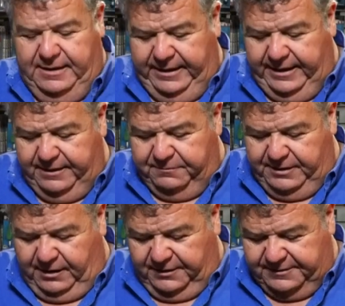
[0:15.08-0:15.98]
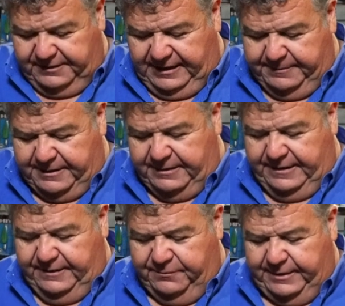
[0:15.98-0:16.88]
And we also came out
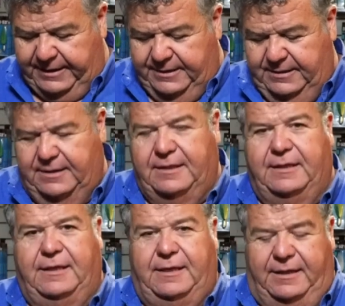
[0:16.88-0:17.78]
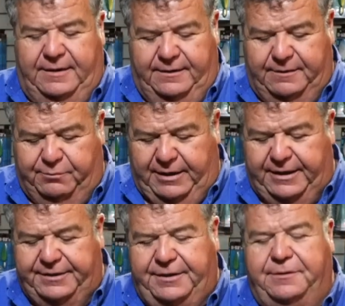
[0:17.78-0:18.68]
in the red in the
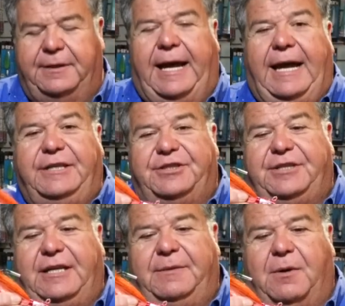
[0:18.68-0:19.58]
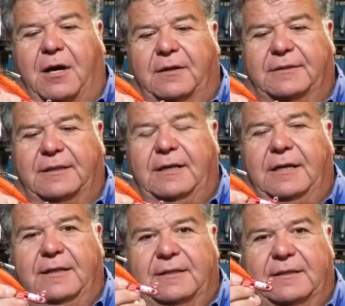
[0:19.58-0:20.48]
brand new HD models.
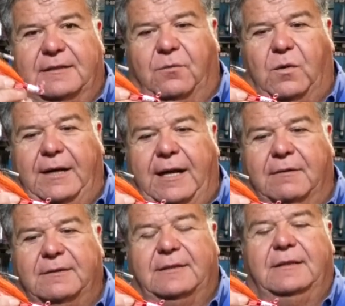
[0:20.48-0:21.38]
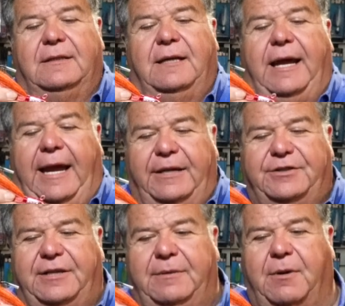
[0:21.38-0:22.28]
This is the 1 ounce
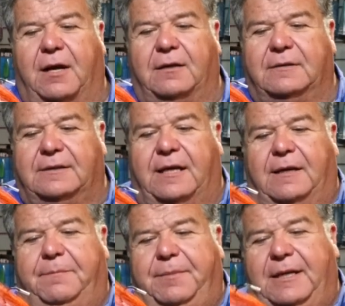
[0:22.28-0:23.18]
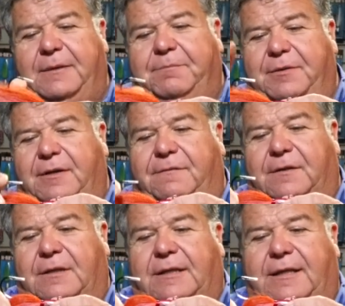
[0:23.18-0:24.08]
HD model. It's got a big,
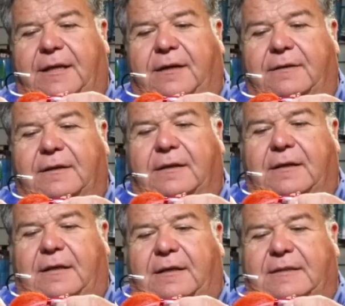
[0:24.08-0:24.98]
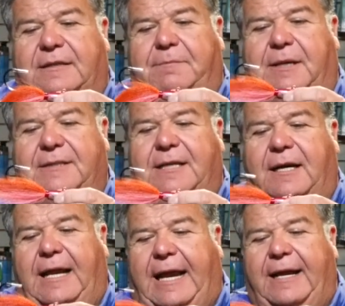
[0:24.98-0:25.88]
beautiful hook there. It's a
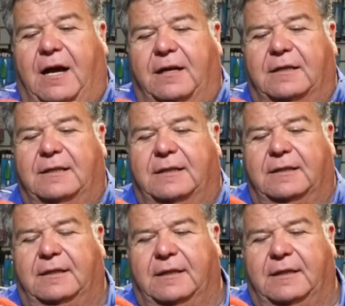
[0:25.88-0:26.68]
Mustad ADOT hook,